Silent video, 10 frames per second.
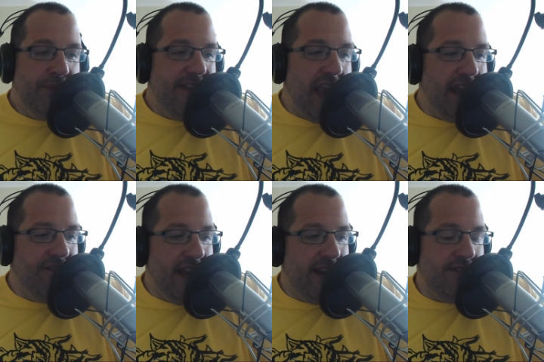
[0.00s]
take
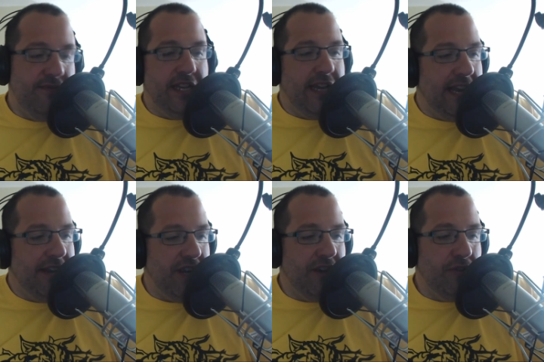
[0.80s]
advantage of
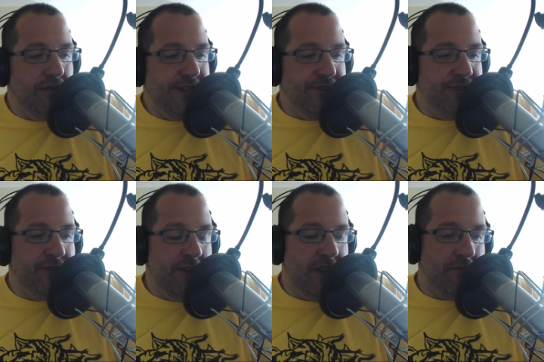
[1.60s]
engaging
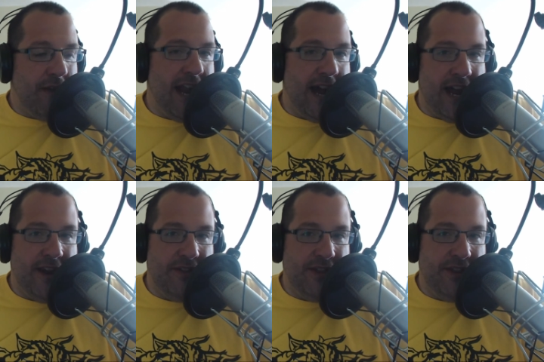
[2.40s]
creatures with threat
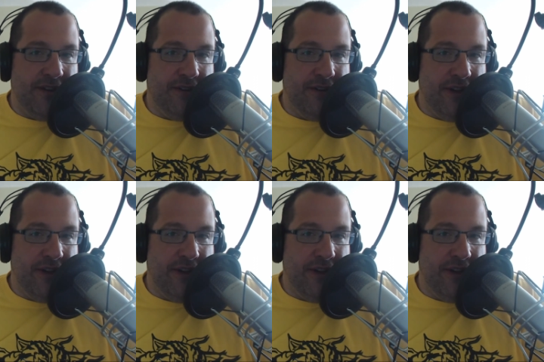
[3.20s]
higher than their